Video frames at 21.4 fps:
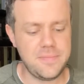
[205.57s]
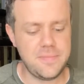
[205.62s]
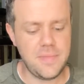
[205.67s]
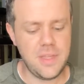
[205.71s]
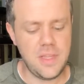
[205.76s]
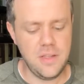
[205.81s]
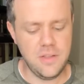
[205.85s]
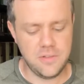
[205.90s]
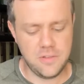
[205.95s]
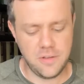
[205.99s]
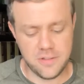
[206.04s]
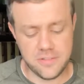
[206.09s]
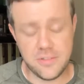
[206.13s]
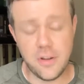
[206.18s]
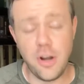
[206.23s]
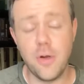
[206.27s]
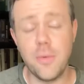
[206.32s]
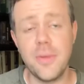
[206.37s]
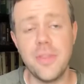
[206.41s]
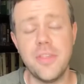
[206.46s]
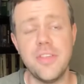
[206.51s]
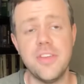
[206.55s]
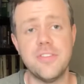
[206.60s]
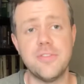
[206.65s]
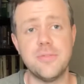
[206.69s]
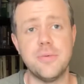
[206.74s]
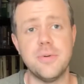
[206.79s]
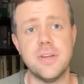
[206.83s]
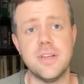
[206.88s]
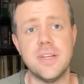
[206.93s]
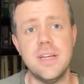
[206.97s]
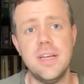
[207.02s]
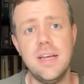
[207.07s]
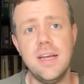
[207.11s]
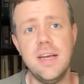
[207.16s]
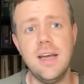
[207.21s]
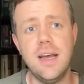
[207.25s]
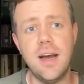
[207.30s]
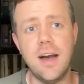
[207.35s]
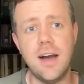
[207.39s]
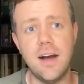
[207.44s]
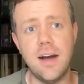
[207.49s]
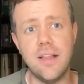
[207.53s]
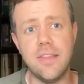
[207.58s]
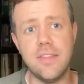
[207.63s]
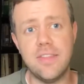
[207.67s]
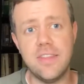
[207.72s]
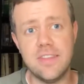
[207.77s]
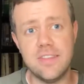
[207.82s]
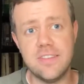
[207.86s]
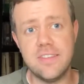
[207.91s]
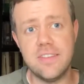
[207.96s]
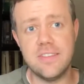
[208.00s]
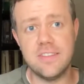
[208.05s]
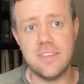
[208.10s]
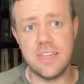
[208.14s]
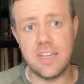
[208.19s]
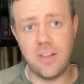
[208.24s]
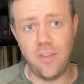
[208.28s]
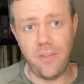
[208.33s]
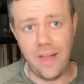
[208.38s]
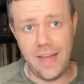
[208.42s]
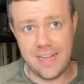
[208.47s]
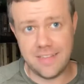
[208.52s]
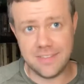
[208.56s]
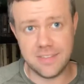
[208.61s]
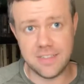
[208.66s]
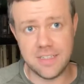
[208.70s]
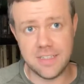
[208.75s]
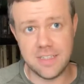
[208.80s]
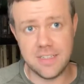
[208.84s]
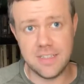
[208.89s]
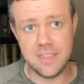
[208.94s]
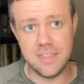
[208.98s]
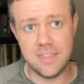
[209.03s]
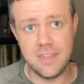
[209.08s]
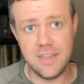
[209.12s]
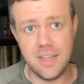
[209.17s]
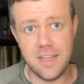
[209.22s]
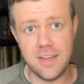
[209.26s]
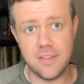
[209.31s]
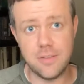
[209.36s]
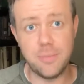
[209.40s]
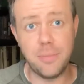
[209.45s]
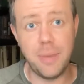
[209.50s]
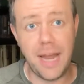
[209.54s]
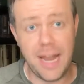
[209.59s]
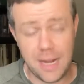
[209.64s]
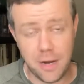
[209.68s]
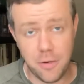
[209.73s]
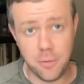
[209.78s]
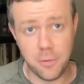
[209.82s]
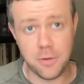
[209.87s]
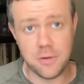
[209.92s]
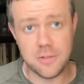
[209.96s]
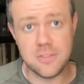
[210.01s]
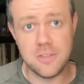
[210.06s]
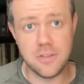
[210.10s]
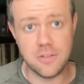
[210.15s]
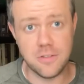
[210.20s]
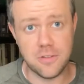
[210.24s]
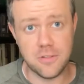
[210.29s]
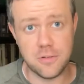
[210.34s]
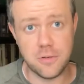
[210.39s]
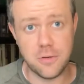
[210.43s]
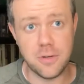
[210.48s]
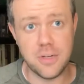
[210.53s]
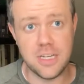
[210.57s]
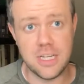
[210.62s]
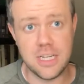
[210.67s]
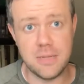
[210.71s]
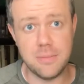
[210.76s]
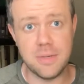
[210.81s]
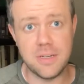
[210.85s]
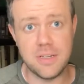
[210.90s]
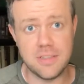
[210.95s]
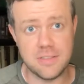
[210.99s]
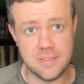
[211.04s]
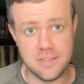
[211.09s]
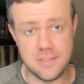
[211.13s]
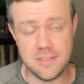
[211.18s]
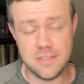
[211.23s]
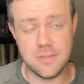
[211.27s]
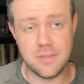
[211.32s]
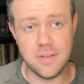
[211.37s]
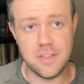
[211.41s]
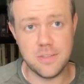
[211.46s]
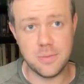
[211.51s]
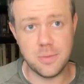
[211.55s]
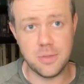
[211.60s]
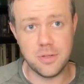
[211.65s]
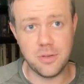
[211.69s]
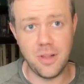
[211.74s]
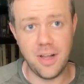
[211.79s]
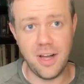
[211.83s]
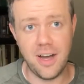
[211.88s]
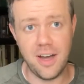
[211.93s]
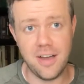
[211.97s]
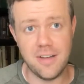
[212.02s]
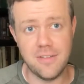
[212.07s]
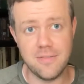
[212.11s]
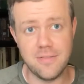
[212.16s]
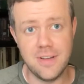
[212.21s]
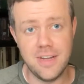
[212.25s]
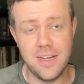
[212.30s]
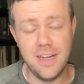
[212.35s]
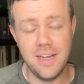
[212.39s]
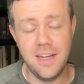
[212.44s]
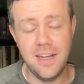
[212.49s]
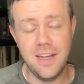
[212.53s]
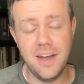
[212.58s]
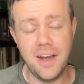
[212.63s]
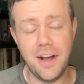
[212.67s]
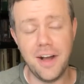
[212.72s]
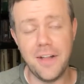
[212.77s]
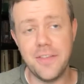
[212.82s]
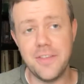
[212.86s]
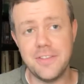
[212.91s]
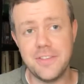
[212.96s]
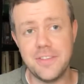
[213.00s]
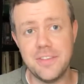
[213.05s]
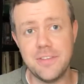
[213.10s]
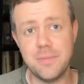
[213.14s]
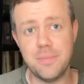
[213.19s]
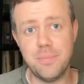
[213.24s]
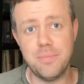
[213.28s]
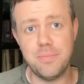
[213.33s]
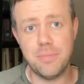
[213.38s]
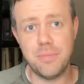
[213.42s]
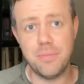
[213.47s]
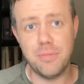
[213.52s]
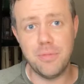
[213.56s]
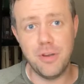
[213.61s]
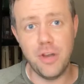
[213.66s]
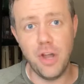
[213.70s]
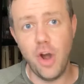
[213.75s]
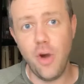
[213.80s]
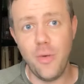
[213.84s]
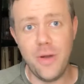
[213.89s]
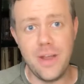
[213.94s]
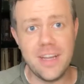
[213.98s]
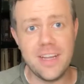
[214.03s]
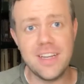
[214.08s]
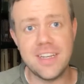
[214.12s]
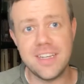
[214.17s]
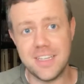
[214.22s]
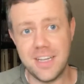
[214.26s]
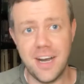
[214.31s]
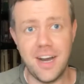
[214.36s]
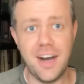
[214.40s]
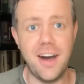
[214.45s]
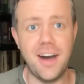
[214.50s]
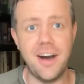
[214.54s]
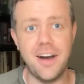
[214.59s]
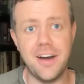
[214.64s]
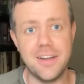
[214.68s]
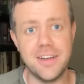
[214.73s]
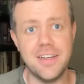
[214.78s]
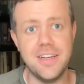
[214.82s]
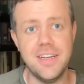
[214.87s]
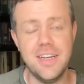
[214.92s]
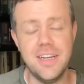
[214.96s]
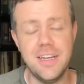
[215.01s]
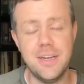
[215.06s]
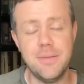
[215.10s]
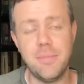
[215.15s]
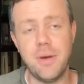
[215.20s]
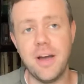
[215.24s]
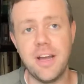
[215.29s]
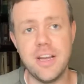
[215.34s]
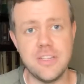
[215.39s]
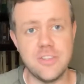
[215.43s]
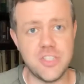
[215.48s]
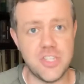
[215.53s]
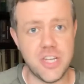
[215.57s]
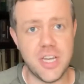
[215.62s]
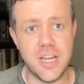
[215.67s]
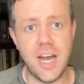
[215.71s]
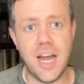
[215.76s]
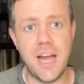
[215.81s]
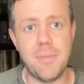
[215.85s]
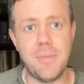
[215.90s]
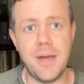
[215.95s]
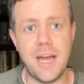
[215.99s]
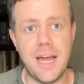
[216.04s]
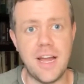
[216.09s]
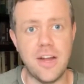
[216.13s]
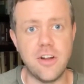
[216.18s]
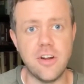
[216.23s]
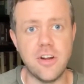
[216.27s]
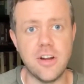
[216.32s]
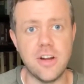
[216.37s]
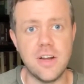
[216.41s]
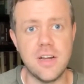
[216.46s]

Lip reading: So I'll start with this one. This is a classic, and it's backwards on the screen because this is Facebook Live. This is Knowing God by J.I. Packer.